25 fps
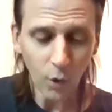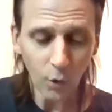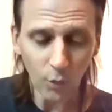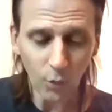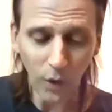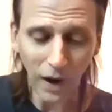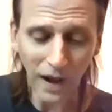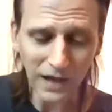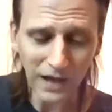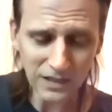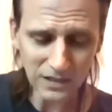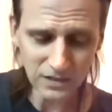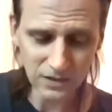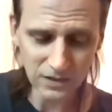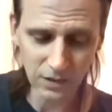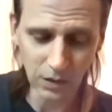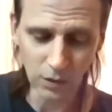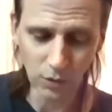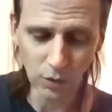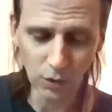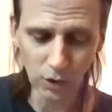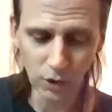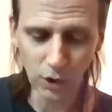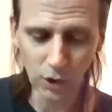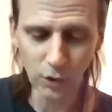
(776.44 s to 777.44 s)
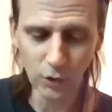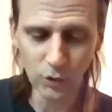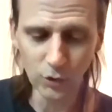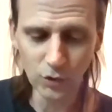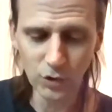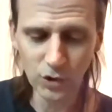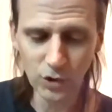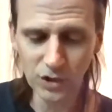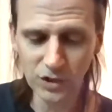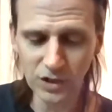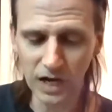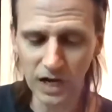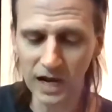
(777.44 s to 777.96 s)
Raxo
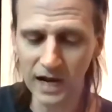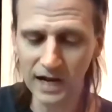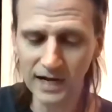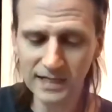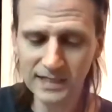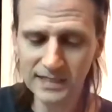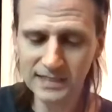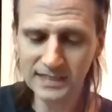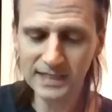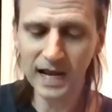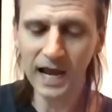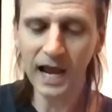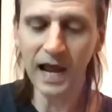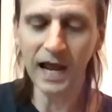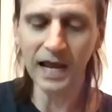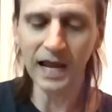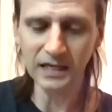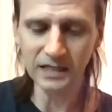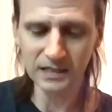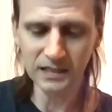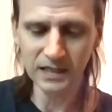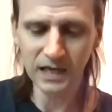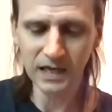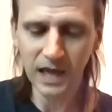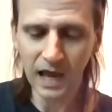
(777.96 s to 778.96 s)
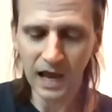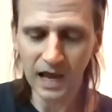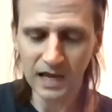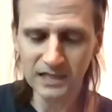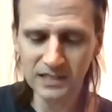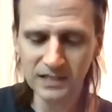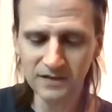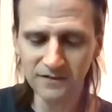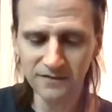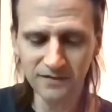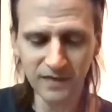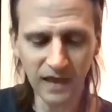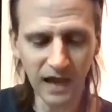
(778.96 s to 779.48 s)
closed his eyes tight,
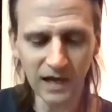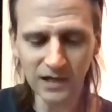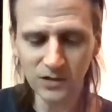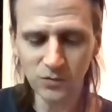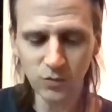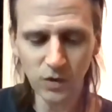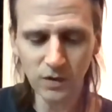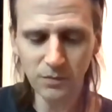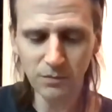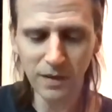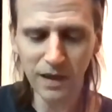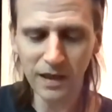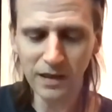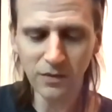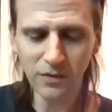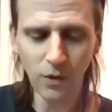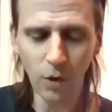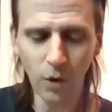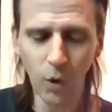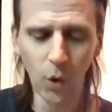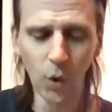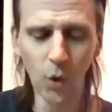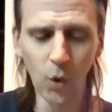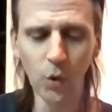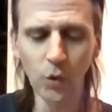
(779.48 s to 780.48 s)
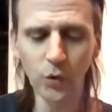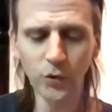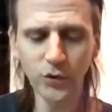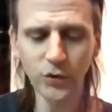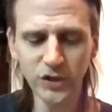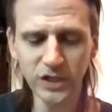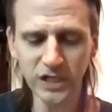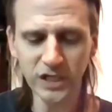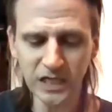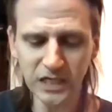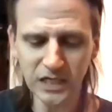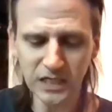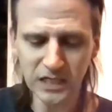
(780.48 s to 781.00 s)
as if that would make the whole
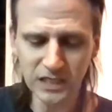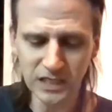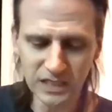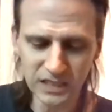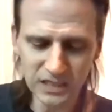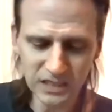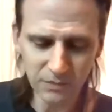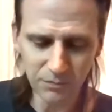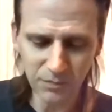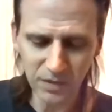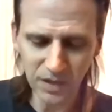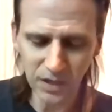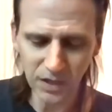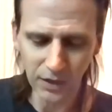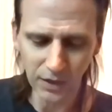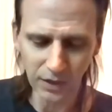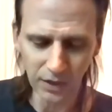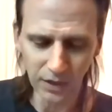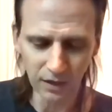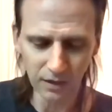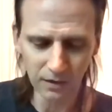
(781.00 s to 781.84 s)
scene disappear.